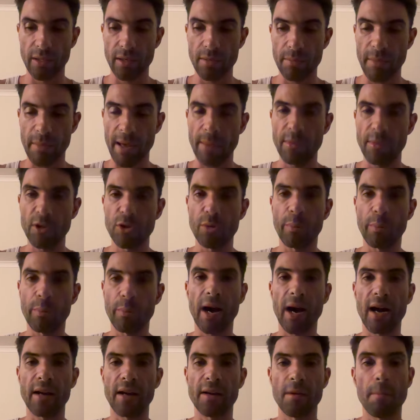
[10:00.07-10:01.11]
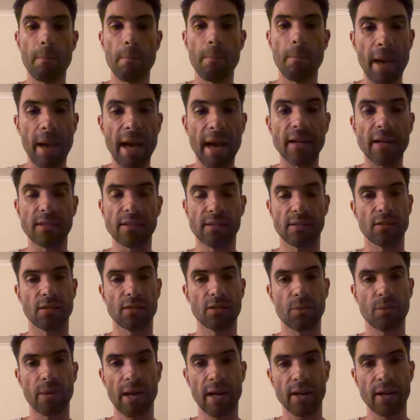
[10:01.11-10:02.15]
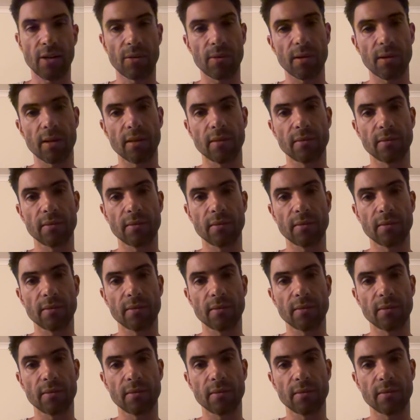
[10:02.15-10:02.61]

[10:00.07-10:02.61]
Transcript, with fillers: Maybe your partner makes you angry.